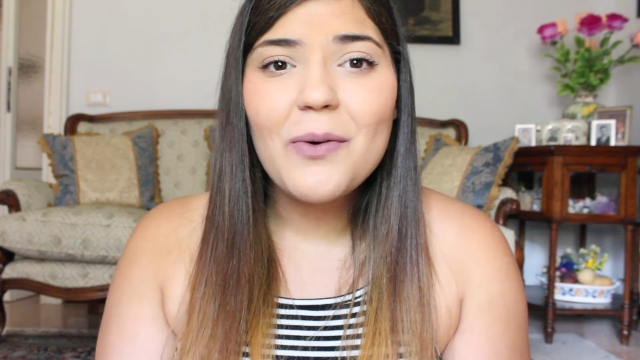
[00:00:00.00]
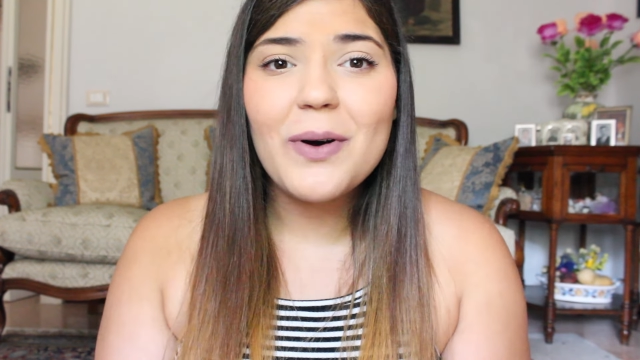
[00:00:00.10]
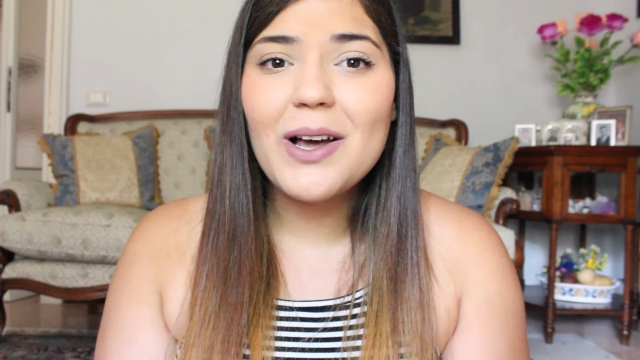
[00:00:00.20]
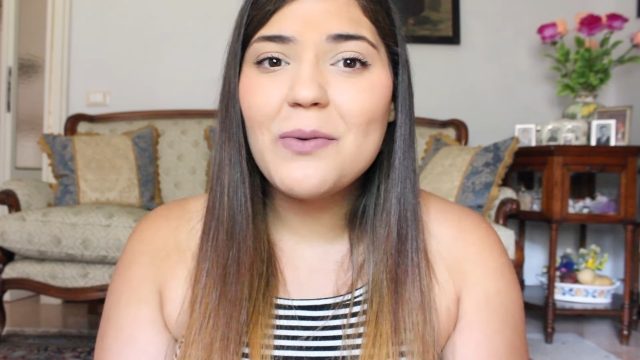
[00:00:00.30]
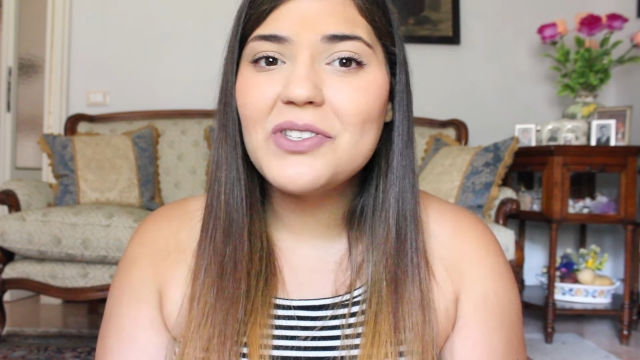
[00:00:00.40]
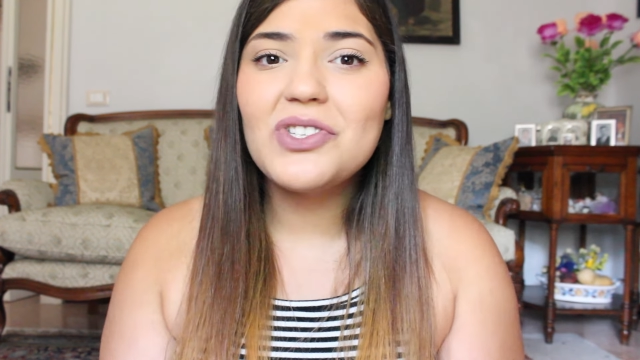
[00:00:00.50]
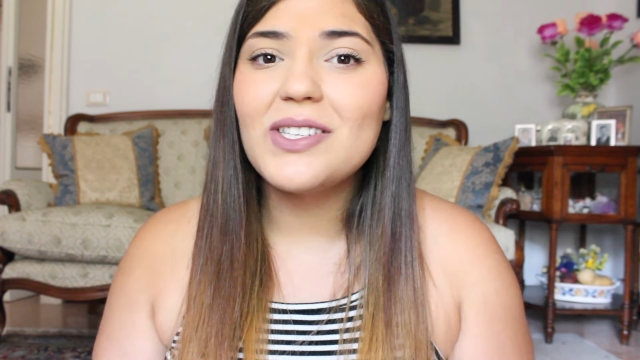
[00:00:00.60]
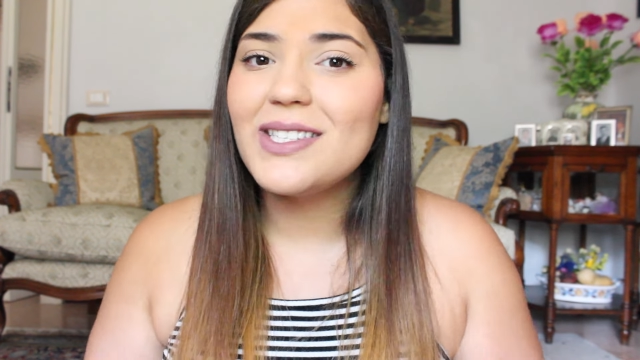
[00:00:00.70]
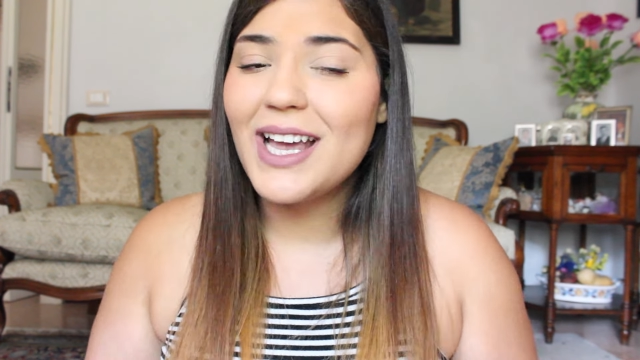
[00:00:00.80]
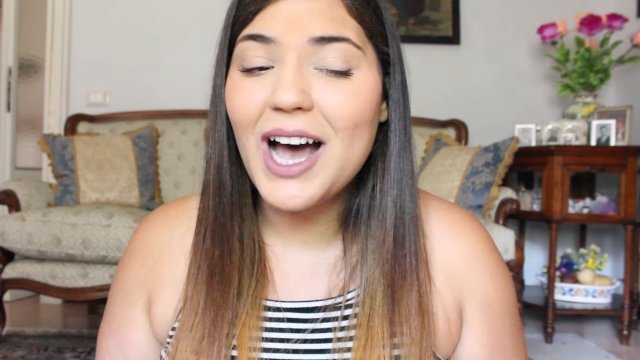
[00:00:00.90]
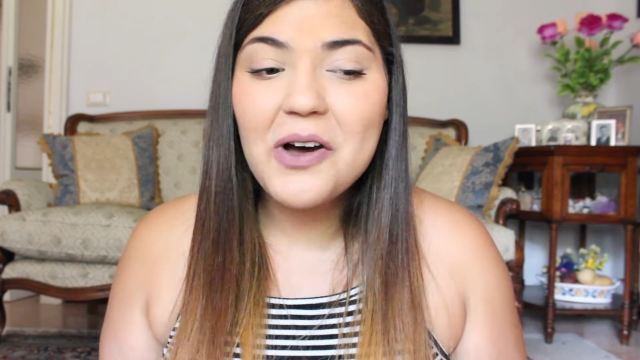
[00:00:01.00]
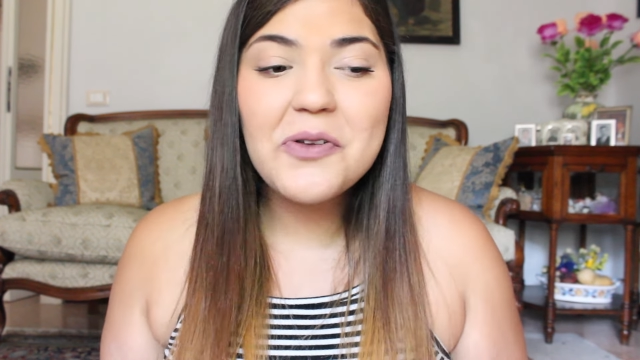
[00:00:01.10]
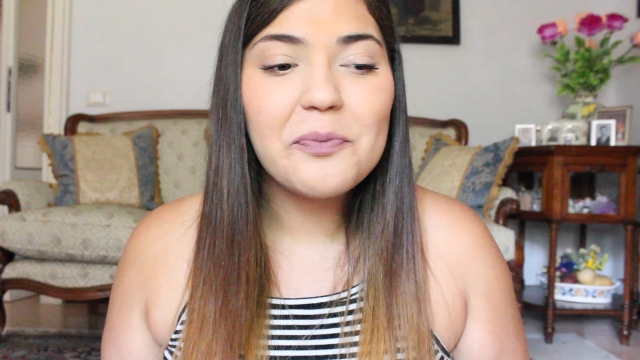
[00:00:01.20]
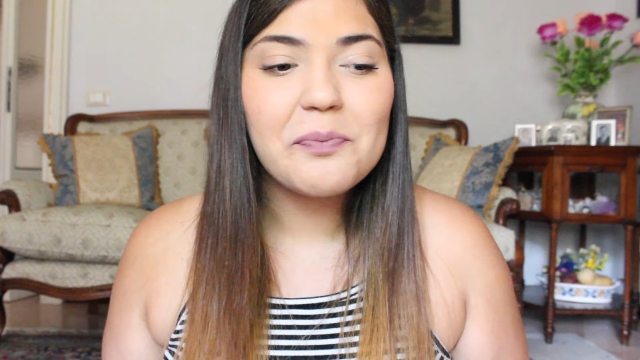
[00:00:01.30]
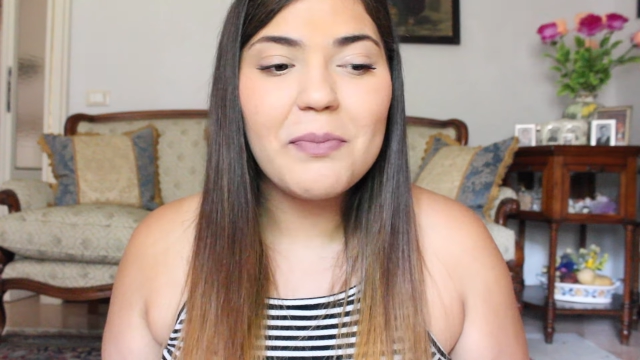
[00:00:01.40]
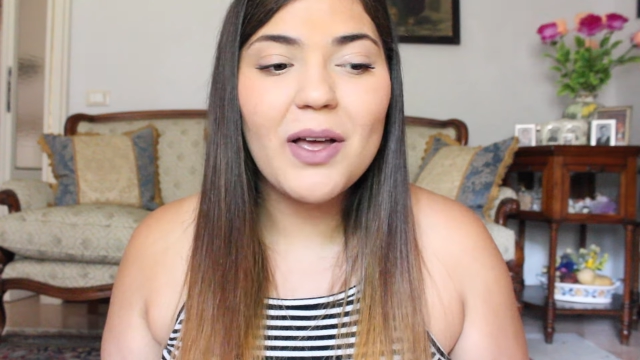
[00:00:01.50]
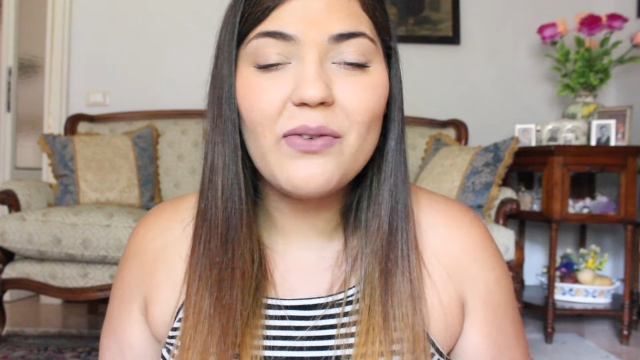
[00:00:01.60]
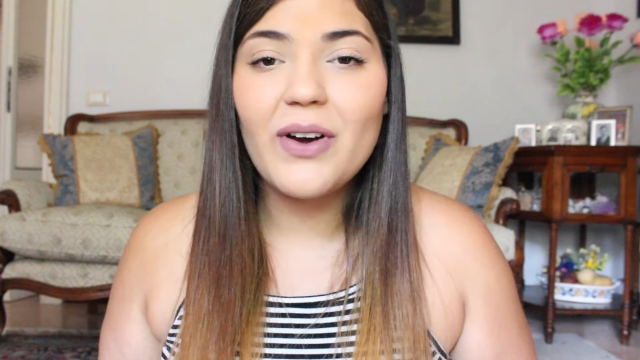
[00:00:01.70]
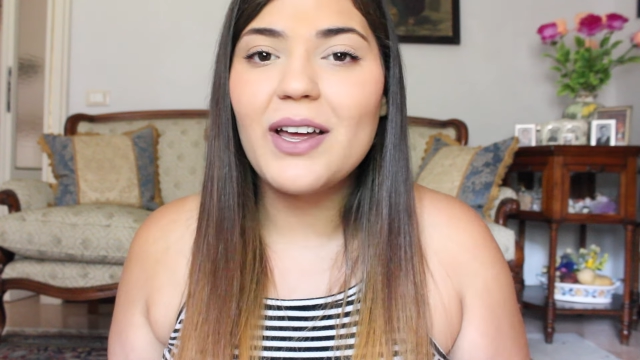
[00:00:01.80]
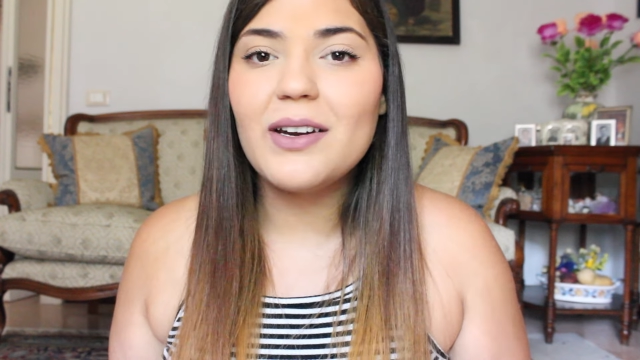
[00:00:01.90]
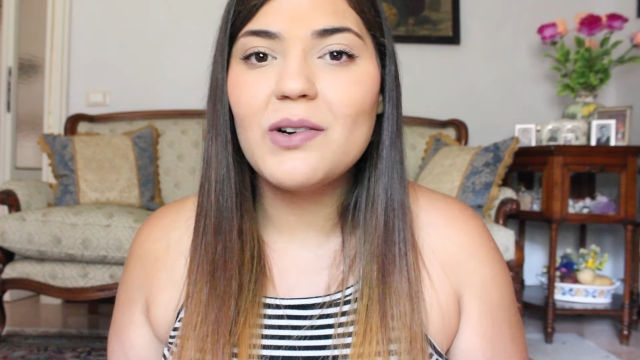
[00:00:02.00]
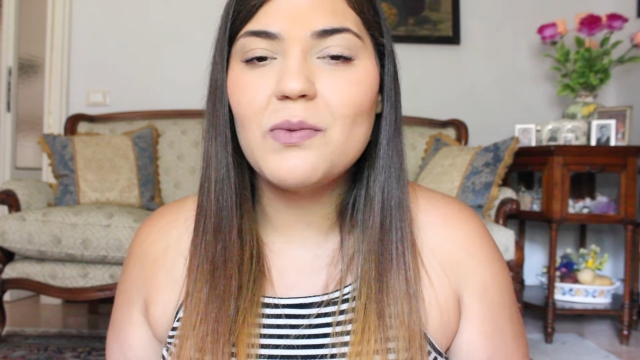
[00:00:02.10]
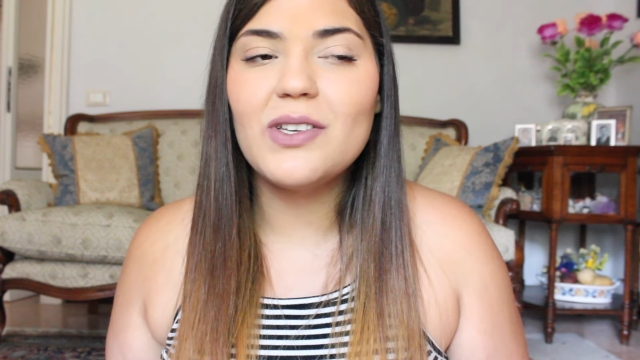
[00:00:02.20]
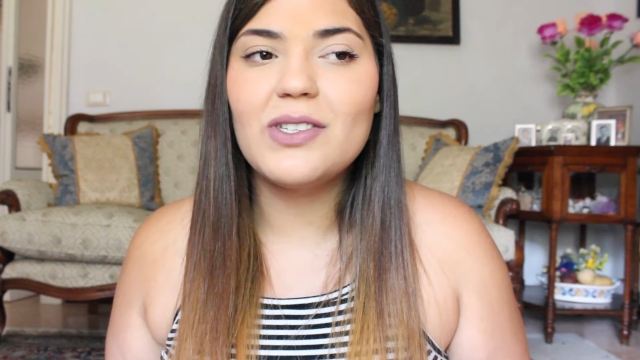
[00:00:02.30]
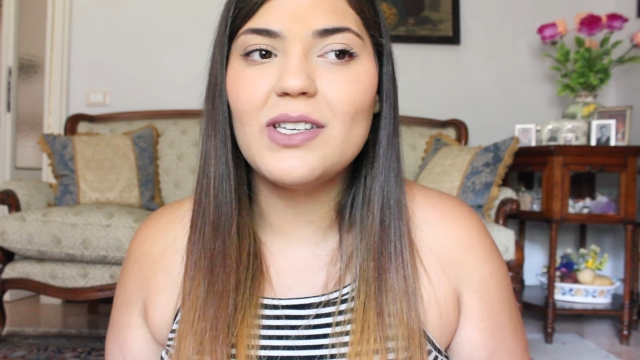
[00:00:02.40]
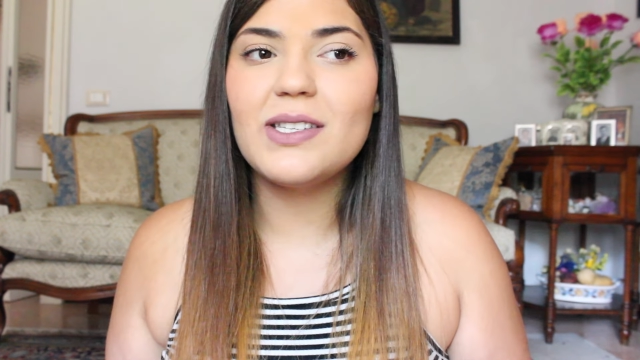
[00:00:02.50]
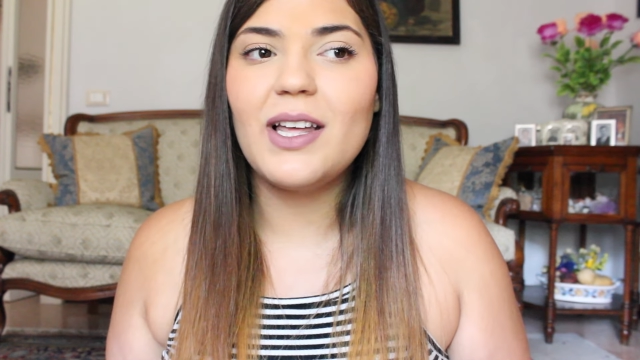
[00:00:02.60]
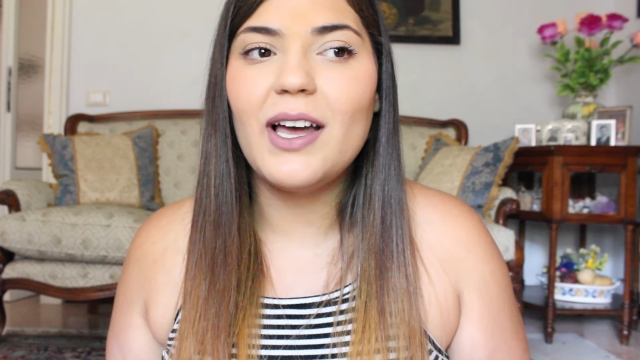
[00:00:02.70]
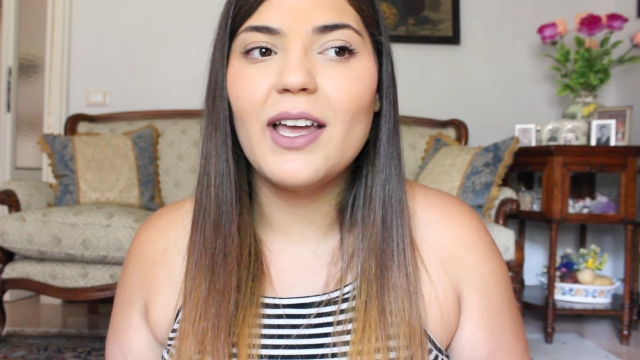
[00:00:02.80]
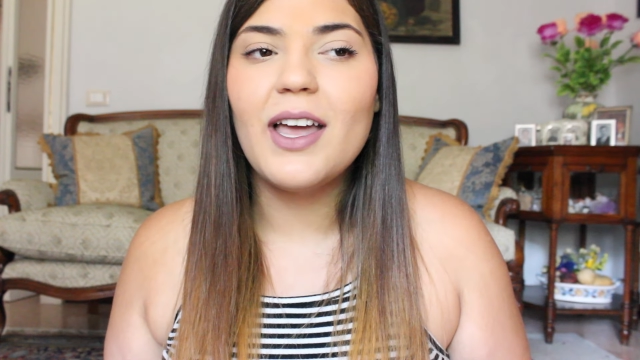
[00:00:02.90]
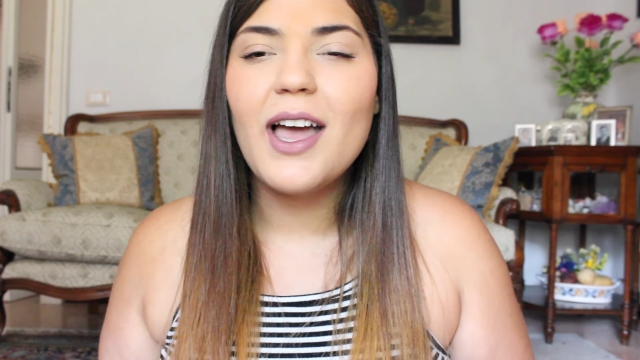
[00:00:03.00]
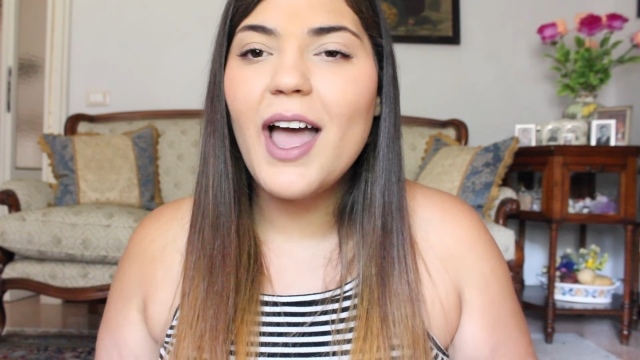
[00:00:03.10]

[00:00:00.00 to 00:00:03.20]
When I was just down, my friend was just like,